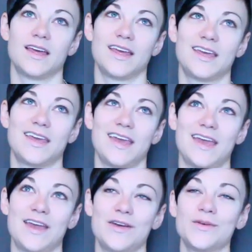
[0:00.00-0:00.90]

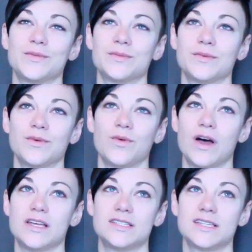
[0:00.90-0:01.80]
He
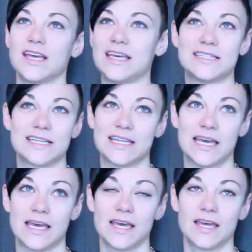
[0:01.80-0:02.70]
was
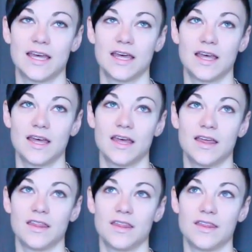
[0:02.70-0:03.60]
easily
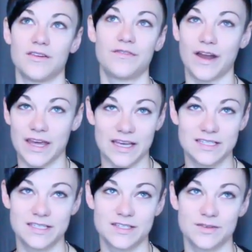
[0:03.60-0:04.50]
the
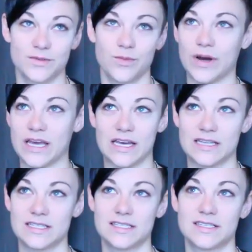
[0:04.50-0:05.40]
funniest,
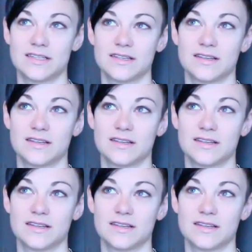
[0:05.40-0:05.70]
wittiest,